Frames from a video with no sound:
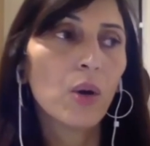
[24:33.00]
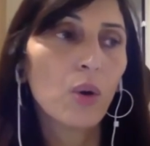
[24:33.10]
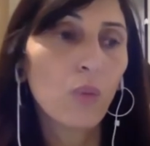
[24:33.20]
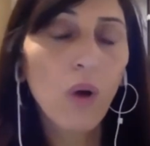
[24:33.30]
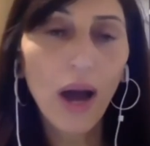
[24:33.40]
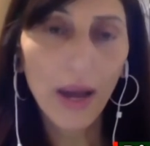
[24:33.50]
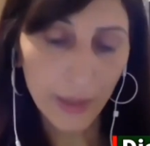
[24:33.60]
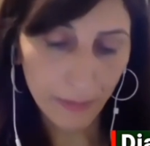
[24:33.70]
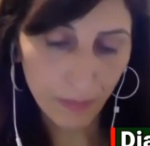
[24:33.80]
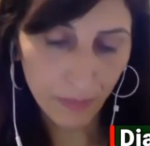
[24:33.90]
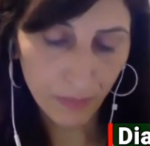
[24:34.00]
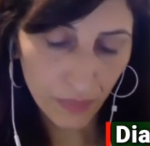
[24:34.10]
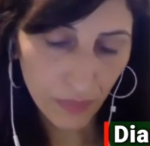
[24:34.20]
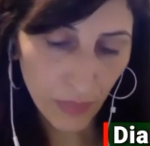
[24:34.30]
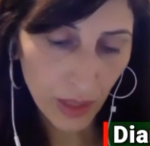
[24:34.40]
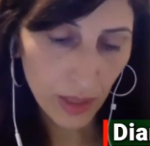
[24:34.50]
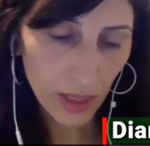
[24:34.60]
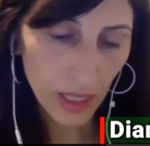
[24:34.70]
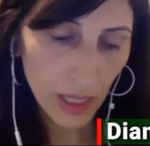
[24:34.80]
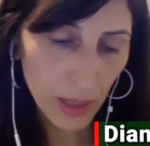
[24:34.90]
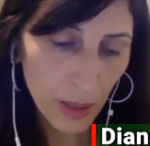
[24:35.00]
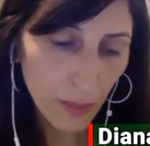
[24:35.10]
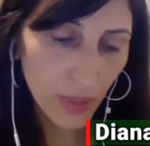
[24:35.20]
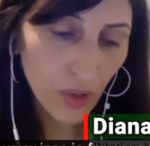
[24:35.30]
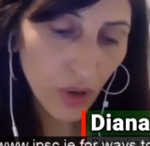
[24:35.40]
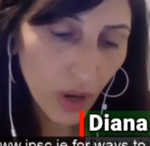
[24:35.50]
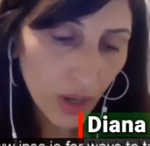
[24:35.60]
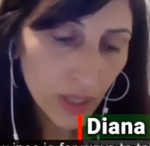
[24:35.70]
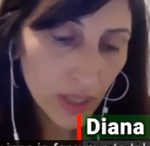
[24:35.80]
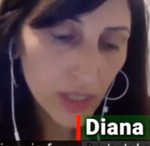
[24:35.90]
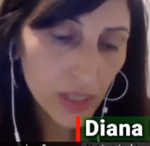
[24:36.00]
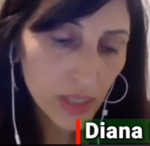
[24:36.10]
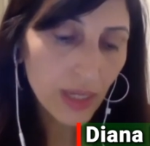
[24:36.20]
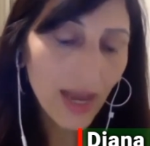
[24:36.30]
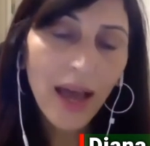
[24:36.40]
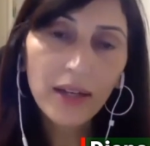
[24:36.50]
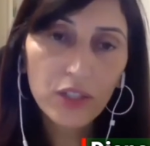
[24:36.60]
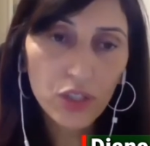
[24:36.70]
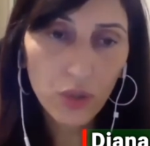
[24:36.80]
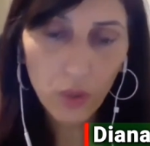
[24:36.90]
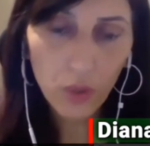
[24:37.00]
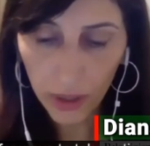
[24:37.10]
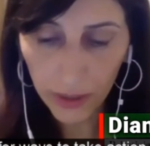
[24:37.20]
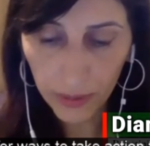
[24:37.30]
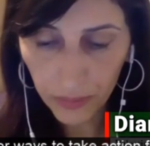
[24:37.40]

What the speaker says: Why? Because at its core,